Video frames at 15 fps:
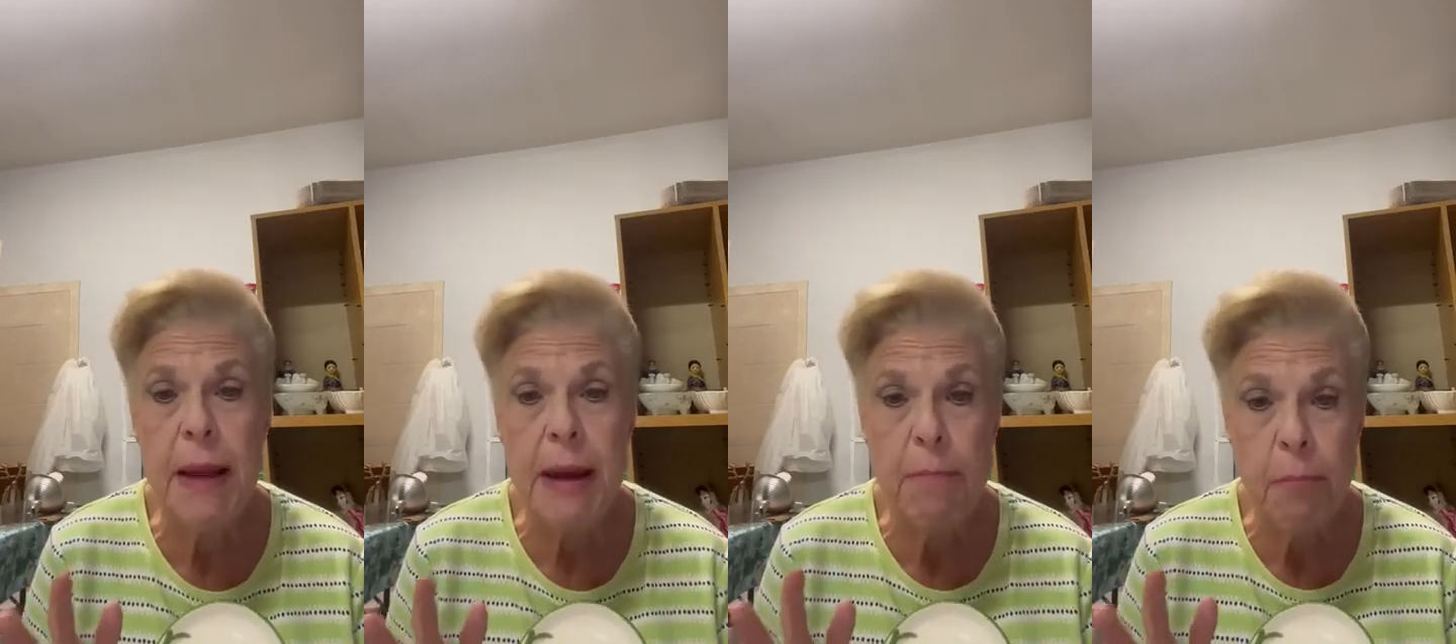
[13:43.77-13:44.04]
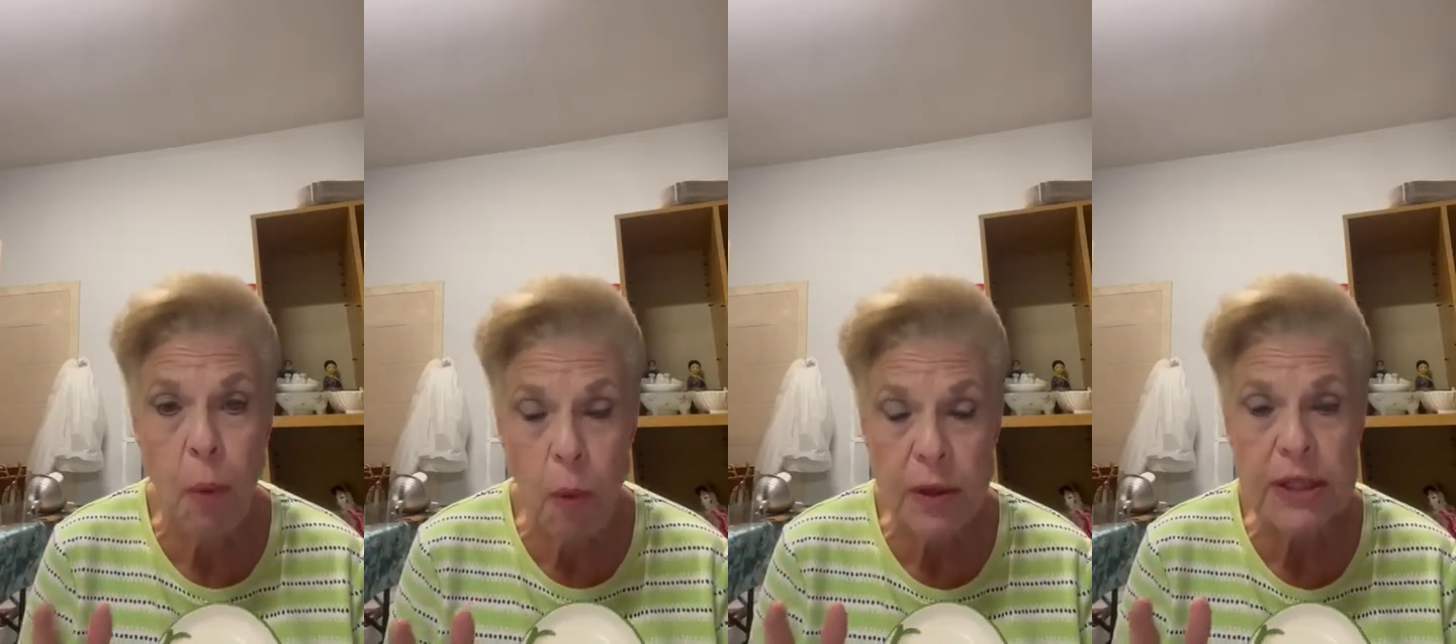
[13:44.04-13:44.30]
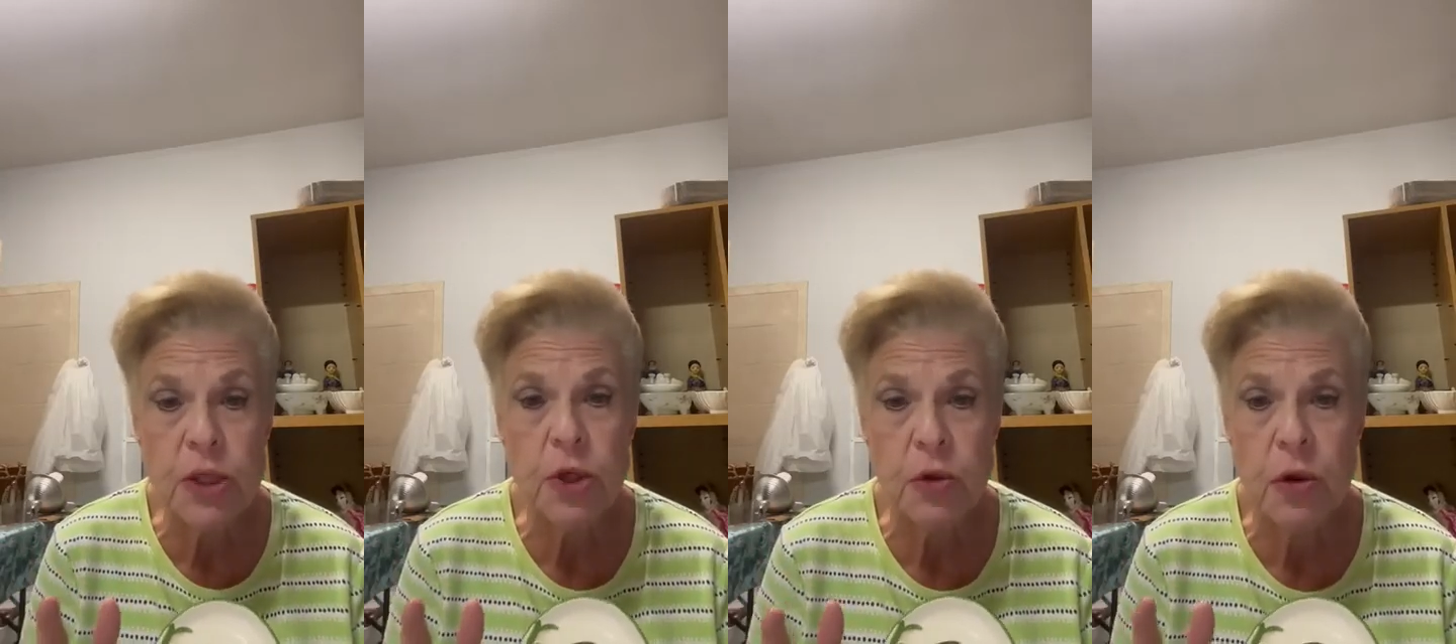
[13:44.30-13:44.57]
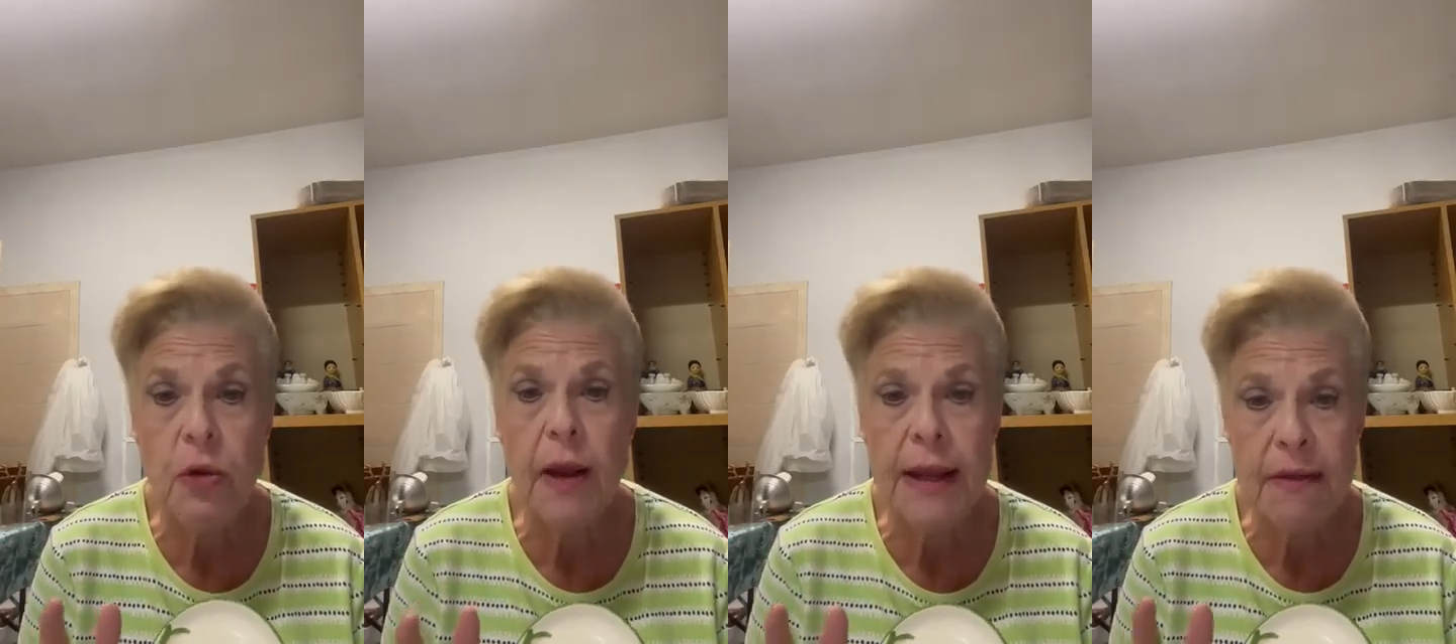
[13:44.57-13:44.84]
and
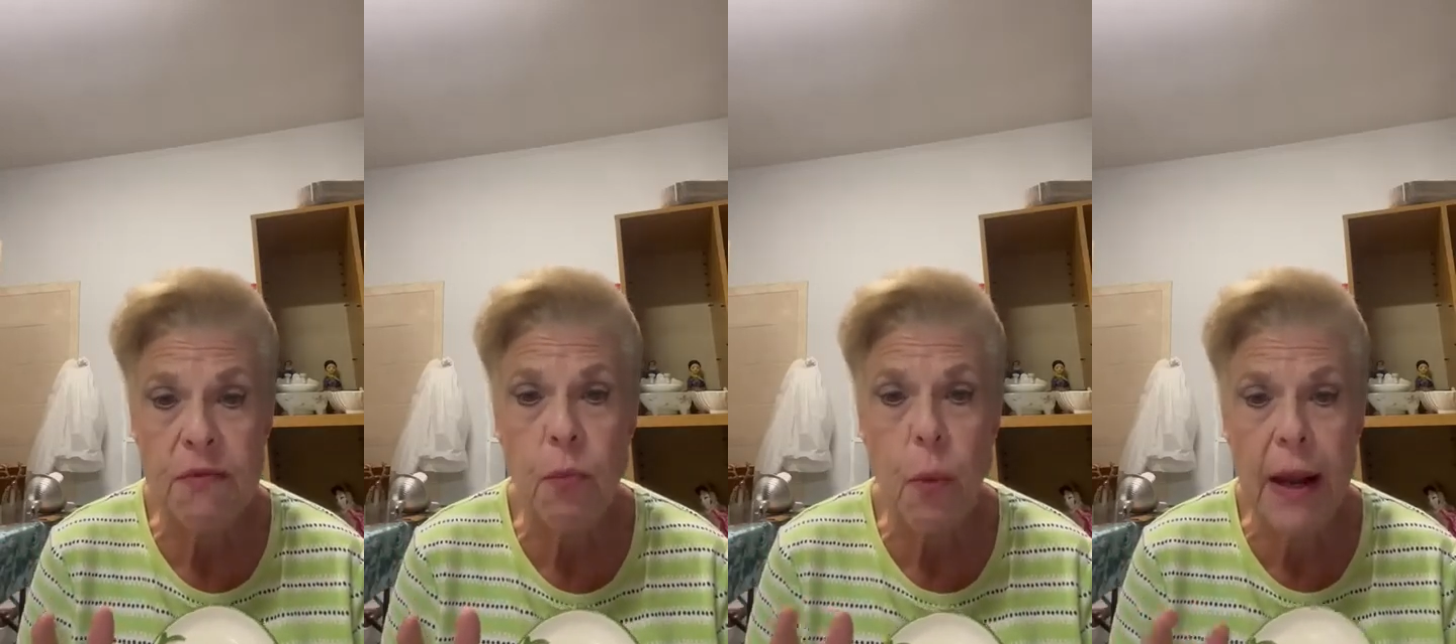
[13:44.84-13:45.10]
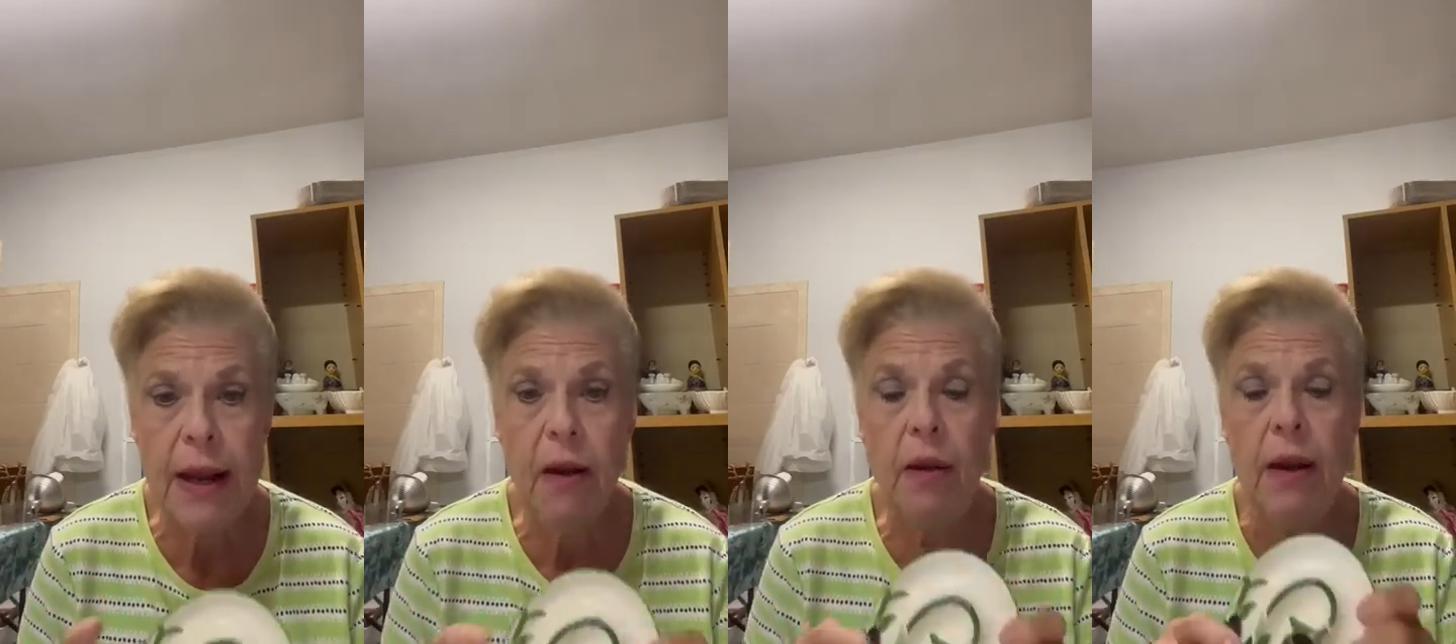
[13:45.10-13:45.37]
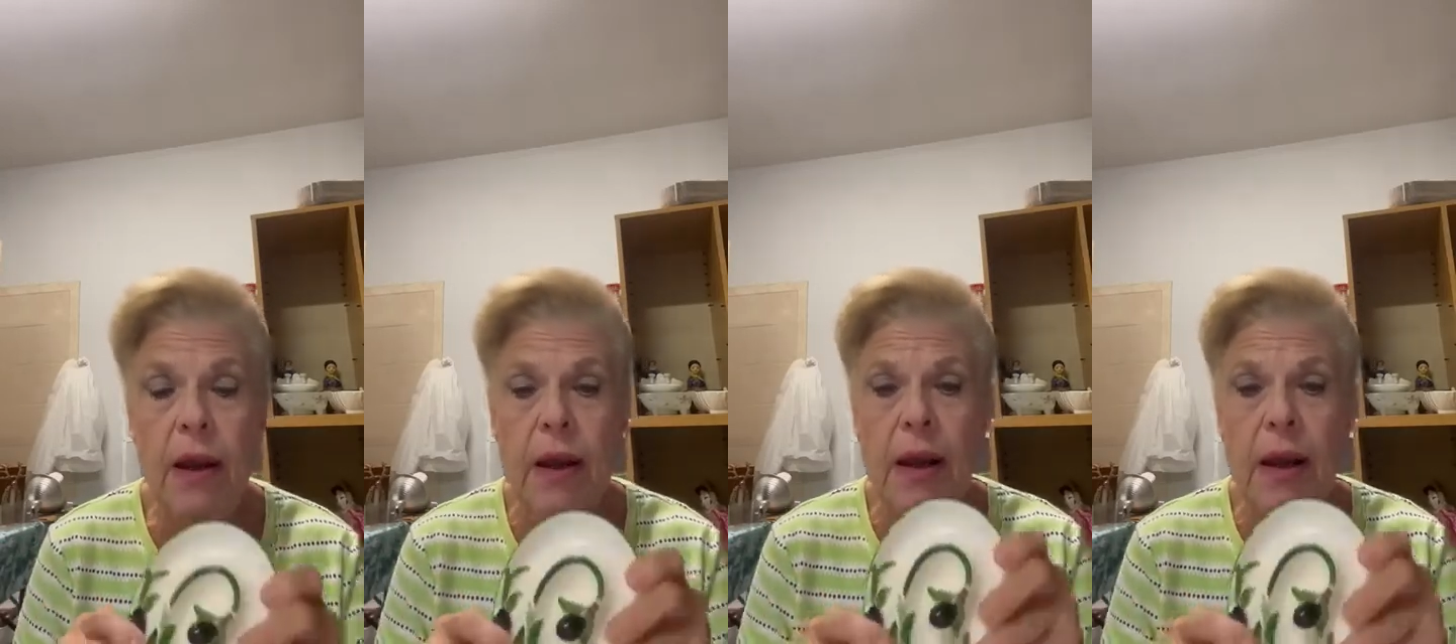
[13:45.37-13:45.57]
Portugal as well.